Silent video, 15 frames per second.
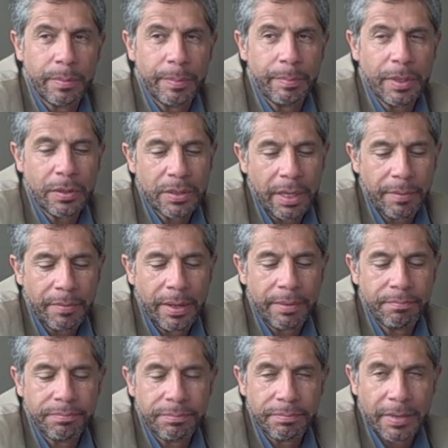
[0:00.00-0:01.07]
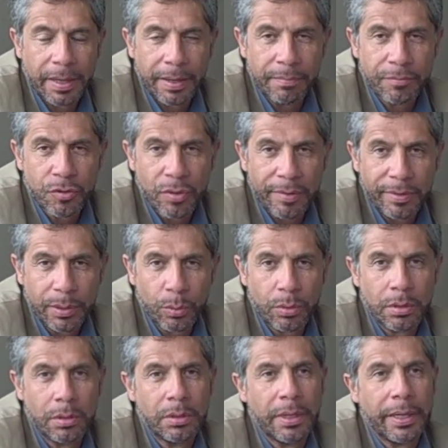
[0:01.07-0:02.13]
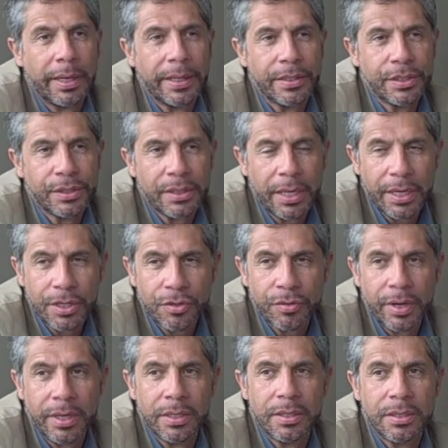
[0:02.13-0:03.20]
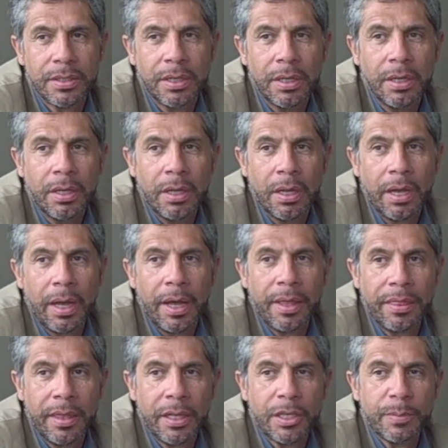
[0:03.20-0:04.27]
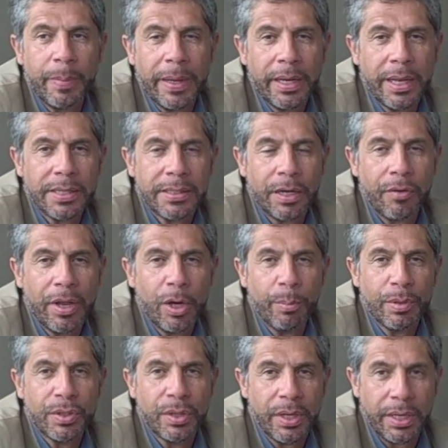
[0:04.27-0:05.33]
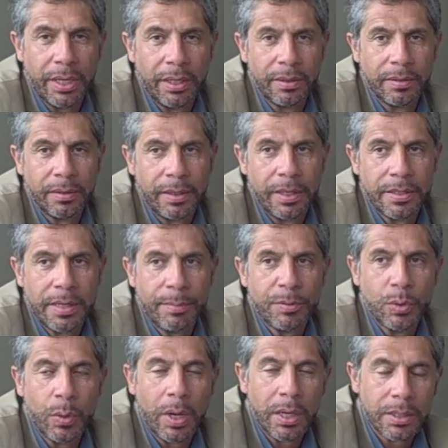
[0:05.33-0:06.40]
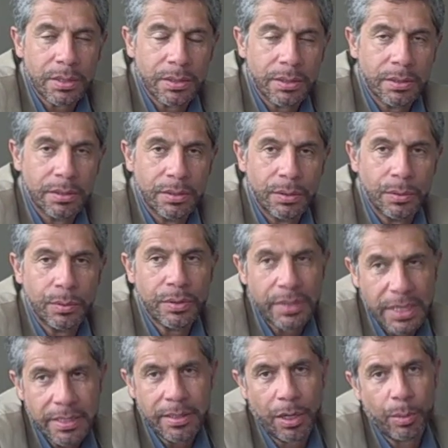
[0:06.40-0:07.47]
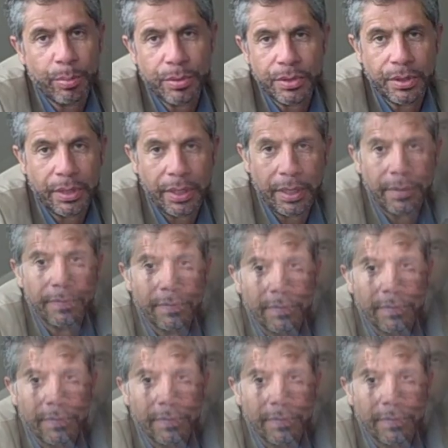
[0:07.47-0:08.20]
because I travel the world and I study trends, I think Spain has a great opportunity. It's up to us to seize that opportunity.